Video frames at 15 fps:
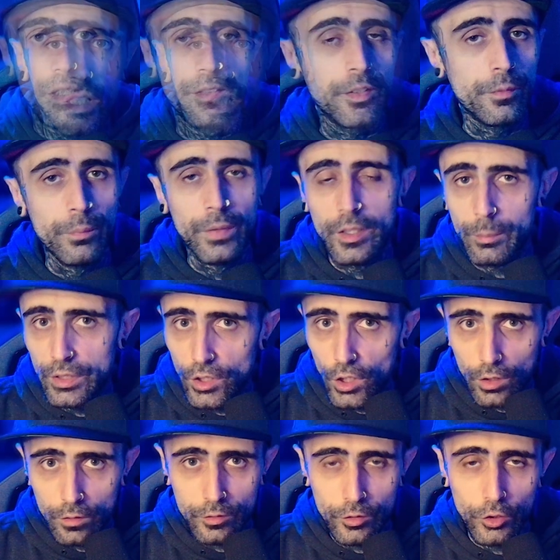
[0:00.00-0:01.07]
didn't make me
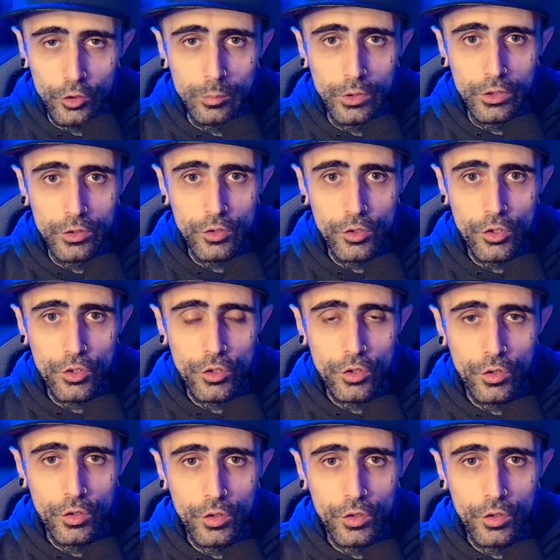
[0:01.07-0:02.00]
cough too much.